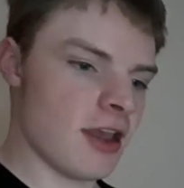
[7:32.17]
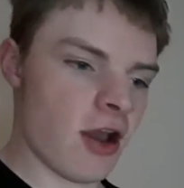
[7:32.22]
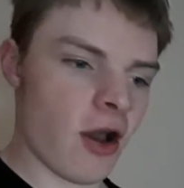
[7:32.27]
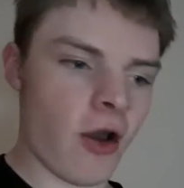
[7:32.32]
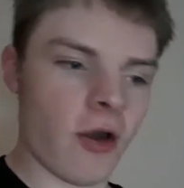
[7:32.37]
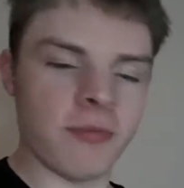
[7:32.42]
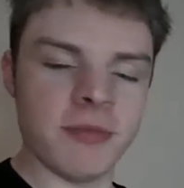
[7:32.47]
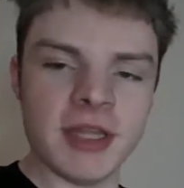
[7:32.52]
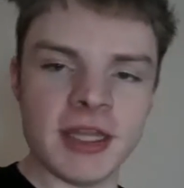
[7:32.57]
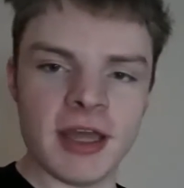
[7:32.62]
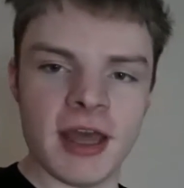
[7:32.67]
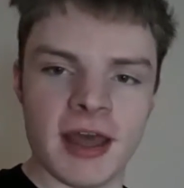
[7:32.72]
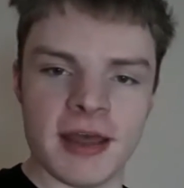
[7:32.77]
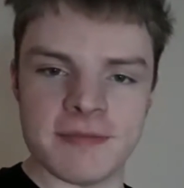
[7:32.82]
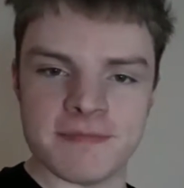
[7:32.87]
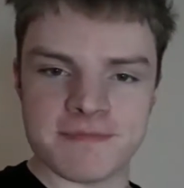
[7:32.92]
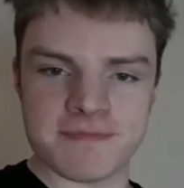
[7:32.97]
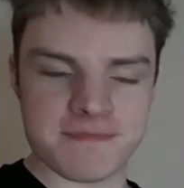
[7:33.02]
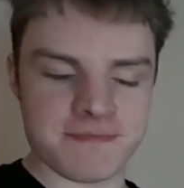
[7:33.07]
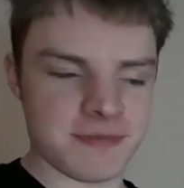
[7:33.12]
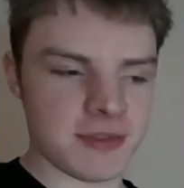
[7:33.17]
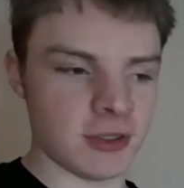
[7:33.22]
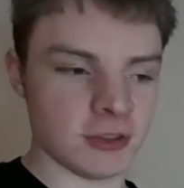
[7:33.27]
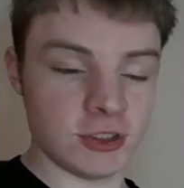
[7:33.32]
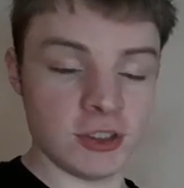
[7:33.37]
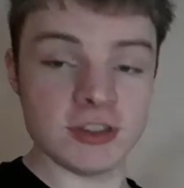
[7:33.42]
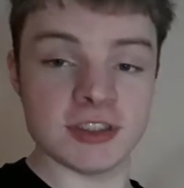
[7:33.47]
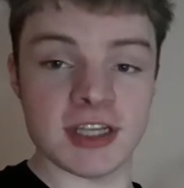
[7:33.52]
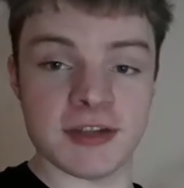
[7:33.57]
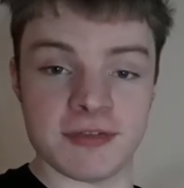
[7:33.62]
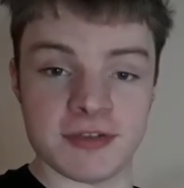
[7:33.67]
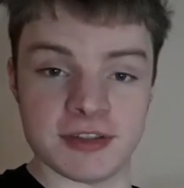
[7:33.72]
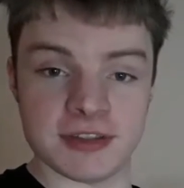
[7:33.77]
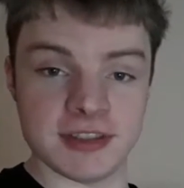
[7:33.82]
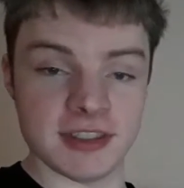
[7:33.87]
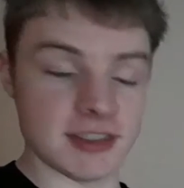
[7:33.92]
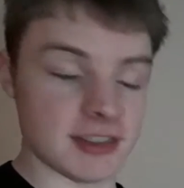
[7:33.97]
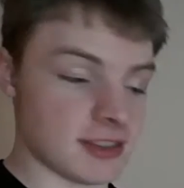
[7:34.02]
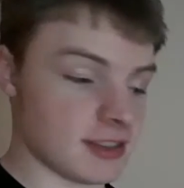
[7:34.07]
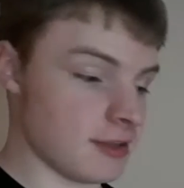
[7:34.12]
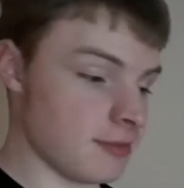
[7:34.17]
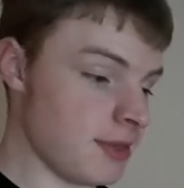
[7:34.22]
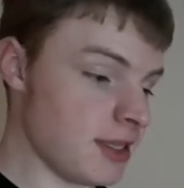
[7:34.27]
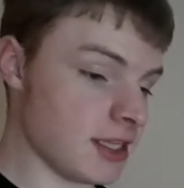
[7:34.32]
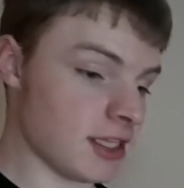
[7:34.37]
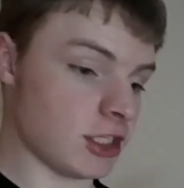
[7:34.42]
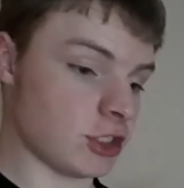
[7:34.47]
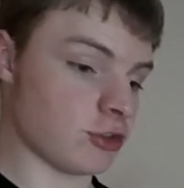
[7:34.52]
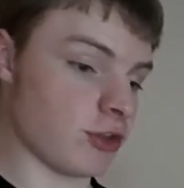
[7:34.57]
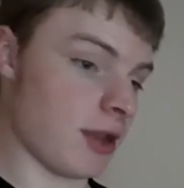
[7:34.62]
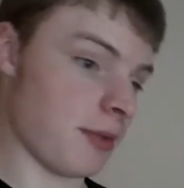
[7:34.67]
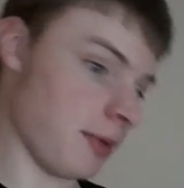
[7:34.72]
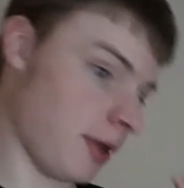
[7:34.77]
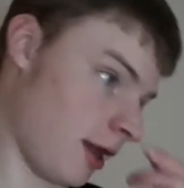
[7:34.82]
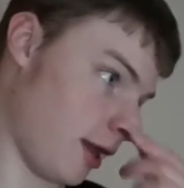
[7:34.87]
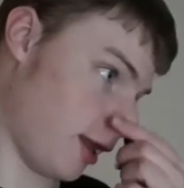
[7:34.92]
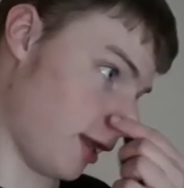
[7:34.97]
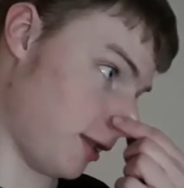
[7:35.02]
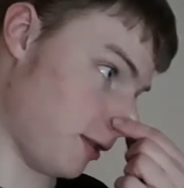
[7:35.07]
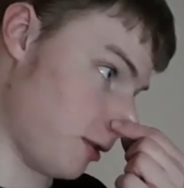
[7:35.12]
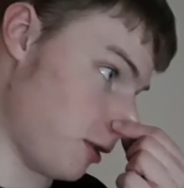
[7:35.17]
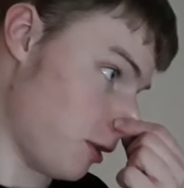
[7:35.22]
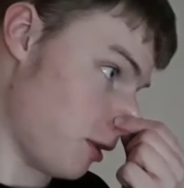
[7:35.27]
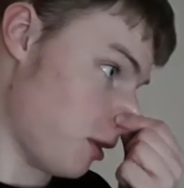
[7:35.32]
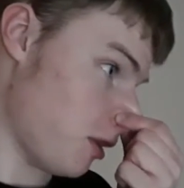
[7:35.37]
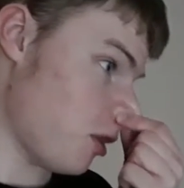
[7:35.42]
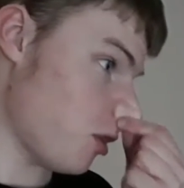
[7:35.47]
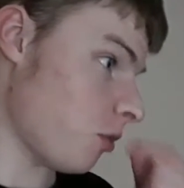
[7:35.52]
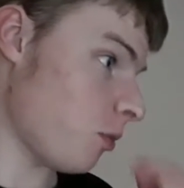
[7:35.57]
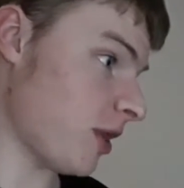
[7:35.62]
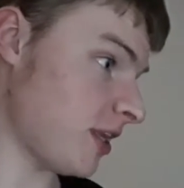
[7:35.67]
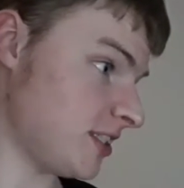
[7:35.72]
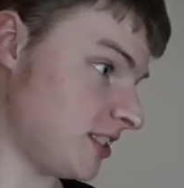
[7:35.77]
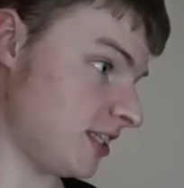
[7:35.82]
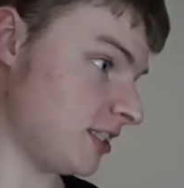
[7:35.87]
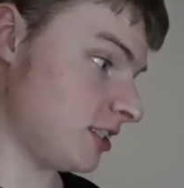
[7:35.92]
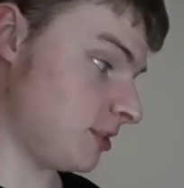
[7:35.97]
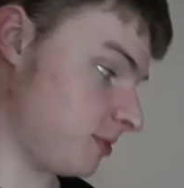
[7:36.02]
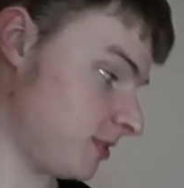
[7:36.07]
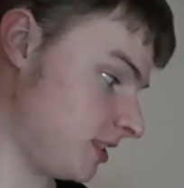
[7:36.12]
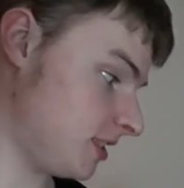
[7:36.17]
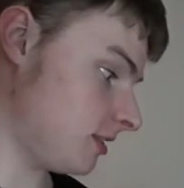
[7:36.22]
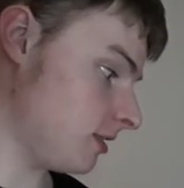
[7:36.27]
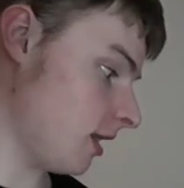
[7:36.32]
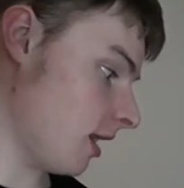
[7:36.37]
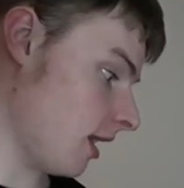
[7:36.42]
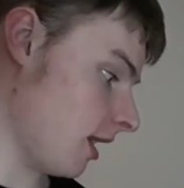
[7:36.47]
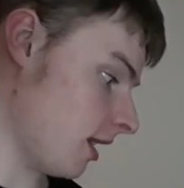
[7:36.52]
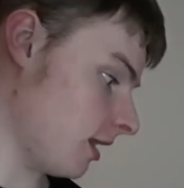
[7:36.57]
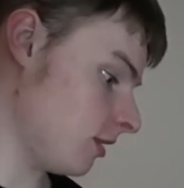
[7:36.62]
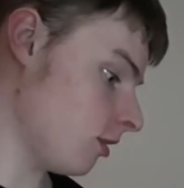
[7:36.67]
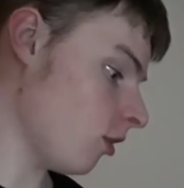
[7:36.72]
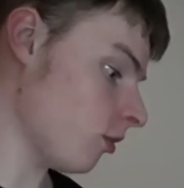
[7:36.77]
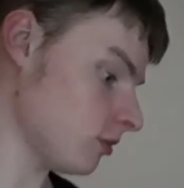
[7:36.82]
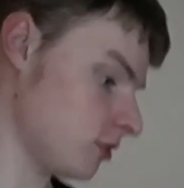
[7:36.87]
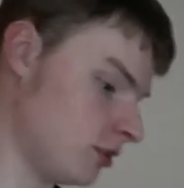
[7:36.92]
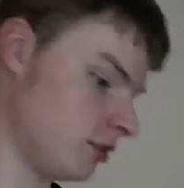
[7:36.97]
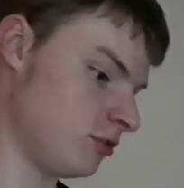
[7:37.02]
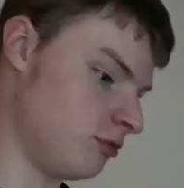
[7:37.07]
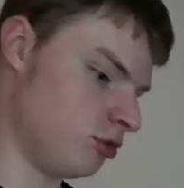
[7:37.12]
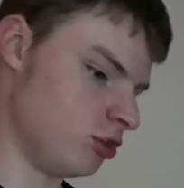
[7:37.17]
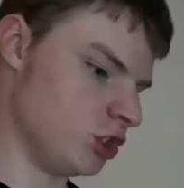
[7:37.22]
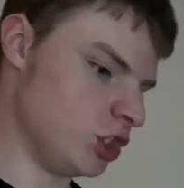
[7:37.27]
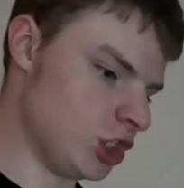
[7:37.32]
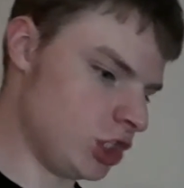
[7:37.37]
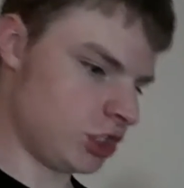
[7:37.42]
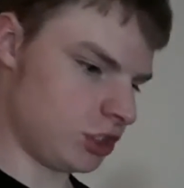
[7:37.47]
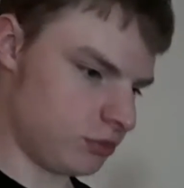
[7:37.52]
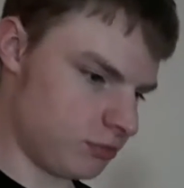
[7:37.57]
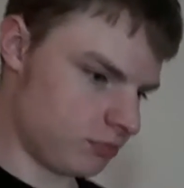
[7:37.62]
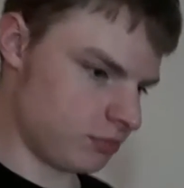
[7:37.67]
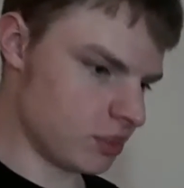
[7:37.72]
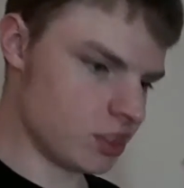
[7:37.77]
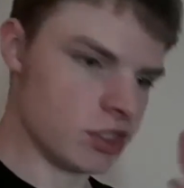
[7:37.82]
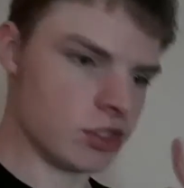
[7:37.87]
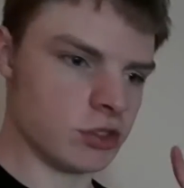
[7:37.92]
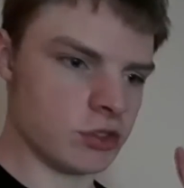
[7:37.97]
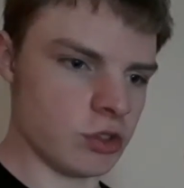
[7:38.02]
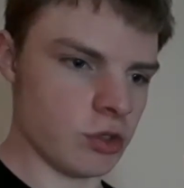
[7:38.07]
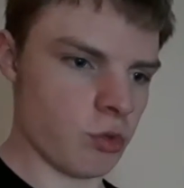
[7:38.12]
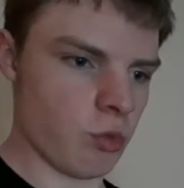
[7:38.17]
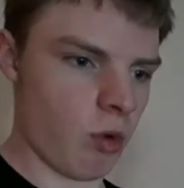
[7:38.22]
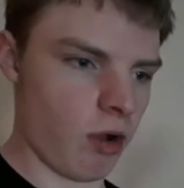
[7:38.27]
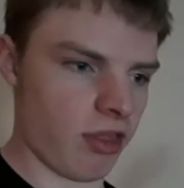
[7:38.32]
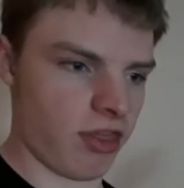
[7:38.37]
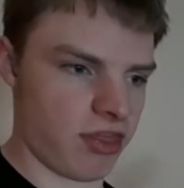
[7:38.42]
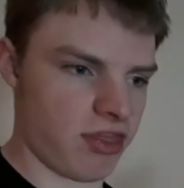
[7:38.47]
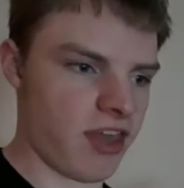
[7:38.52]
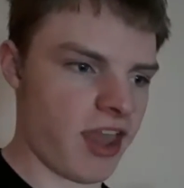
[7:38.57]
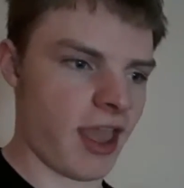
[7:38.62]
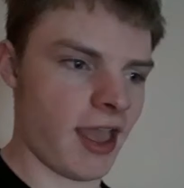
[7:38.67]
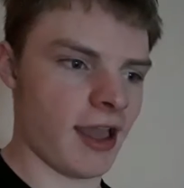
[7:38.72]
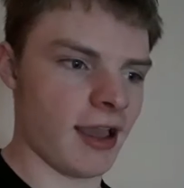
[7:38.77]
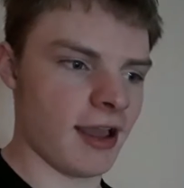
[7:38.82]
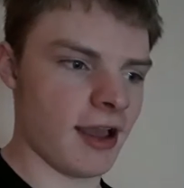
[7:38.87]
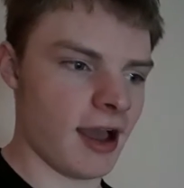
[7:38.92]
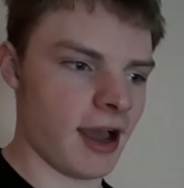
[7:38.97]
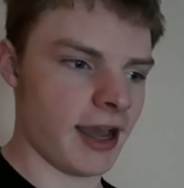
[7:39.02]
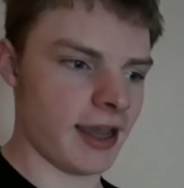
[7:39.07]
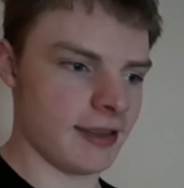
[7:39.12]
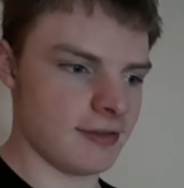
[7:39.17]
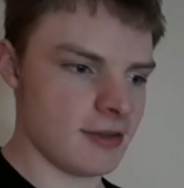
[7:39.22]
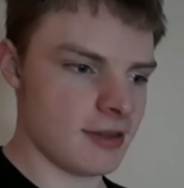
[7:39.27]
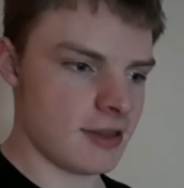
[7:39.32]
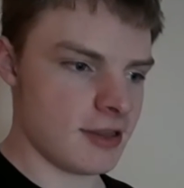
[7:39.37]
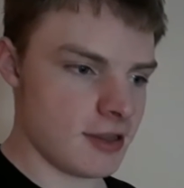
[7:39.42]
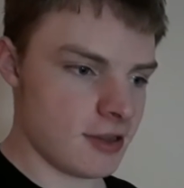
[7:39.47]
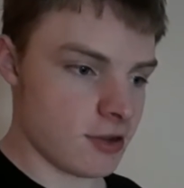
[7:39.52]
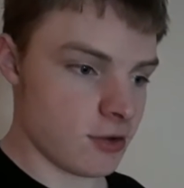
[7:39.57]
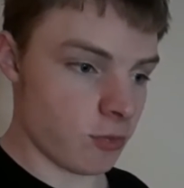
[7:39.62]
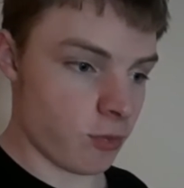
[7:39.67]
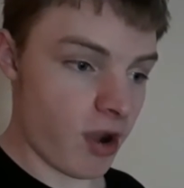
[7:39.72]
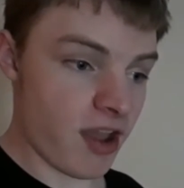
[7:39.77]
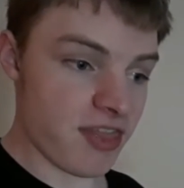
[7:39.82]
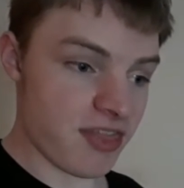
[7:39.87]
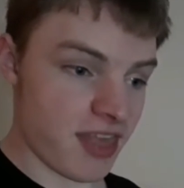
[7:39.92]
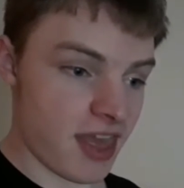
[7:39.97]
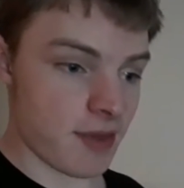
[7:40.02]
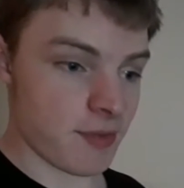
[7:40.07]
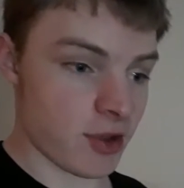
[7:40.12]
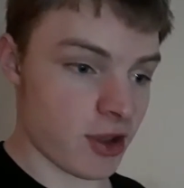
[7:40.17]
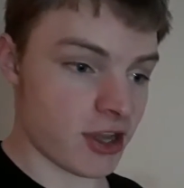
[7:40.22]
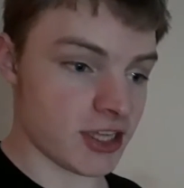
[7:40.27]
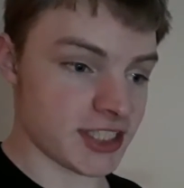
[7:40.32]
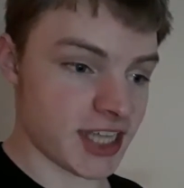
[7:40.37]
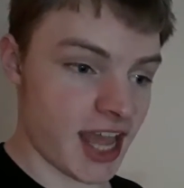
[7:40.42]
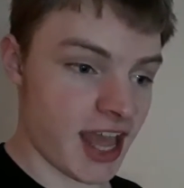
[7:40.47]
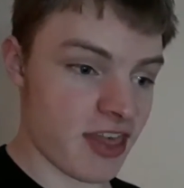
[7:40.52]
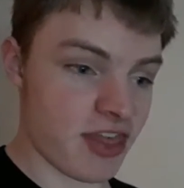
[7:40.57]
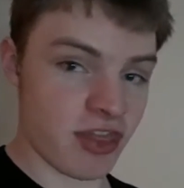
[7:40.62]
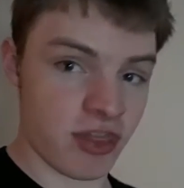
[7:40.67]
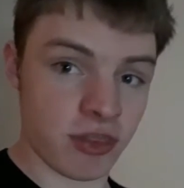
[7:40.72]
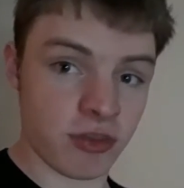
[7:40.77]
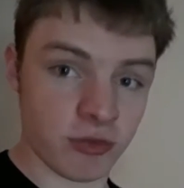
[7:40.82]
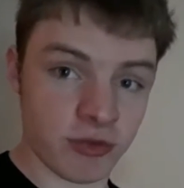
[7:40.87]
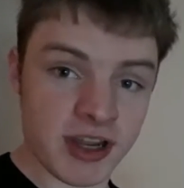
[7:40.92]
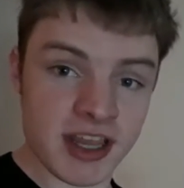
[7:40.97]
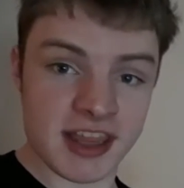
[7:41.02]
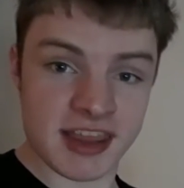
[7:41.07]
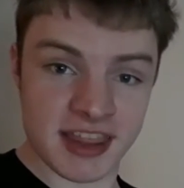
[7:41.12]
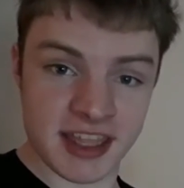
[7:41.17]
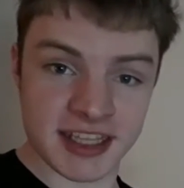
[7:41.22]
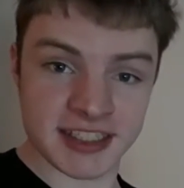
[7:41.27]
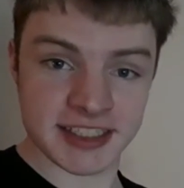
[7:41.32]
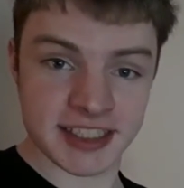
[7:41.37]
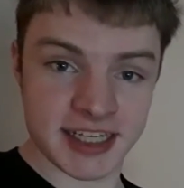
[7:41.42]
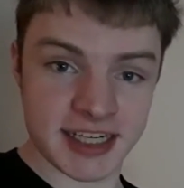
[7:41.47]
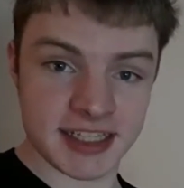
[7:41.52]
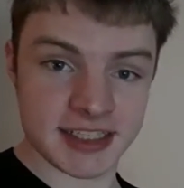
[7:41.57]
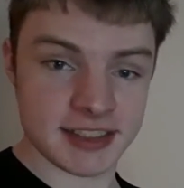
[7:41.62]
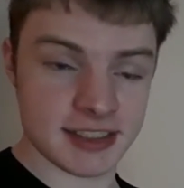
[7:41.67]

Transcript: On Tuesday, for instance, the Midland trip, I went in not to just do one thing. I went there because I had two things I